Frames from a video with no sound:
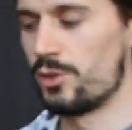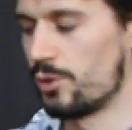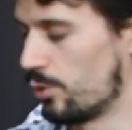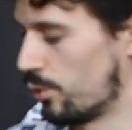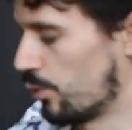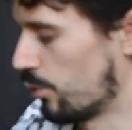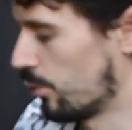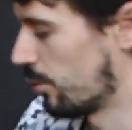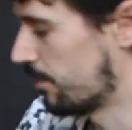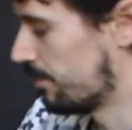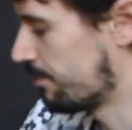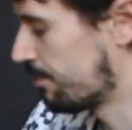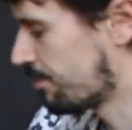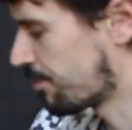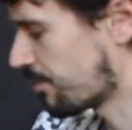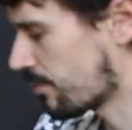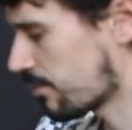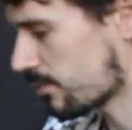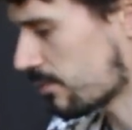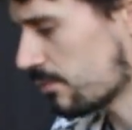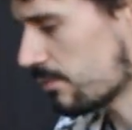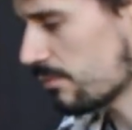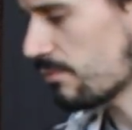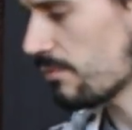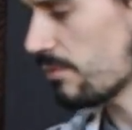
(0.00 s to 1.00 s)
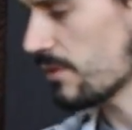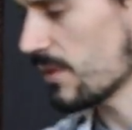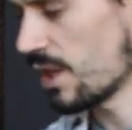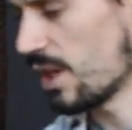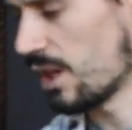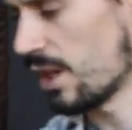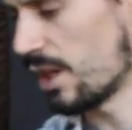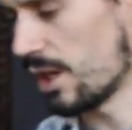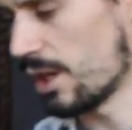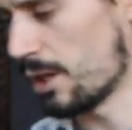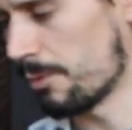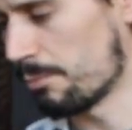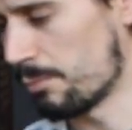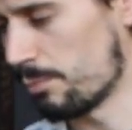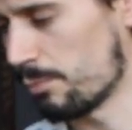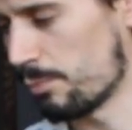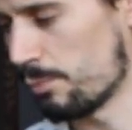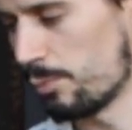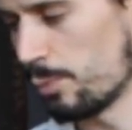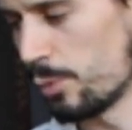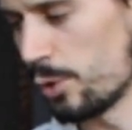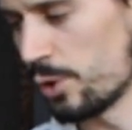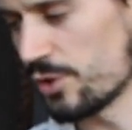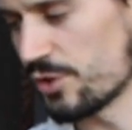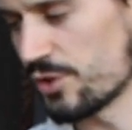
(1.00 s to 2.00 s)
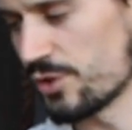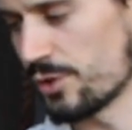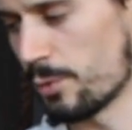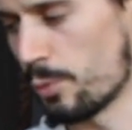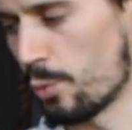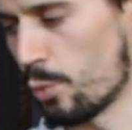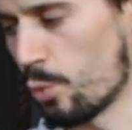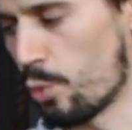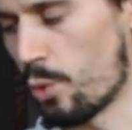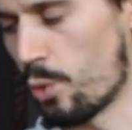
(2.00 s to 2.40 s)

to put some